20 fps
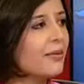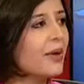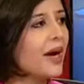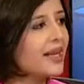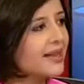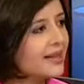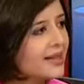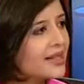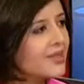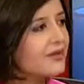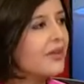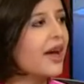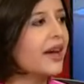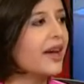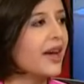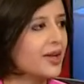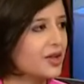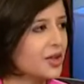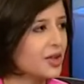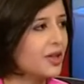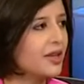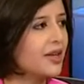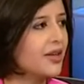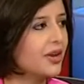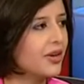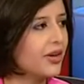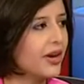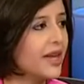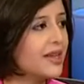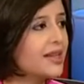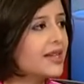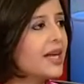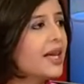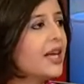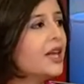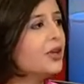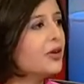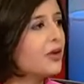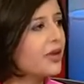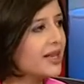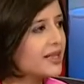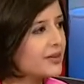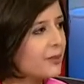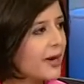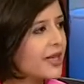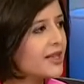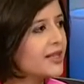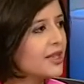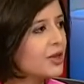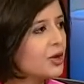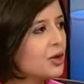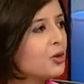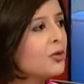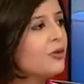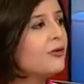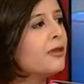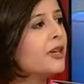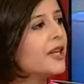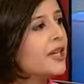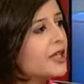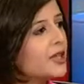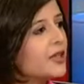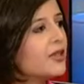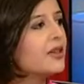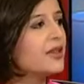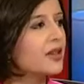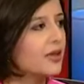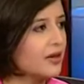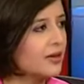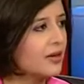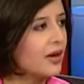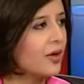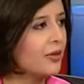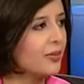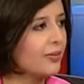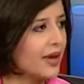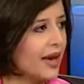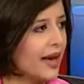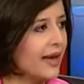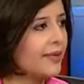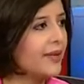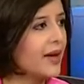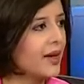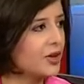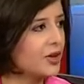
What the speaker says: By this financial year end, you're expecting to finish the turnaround plan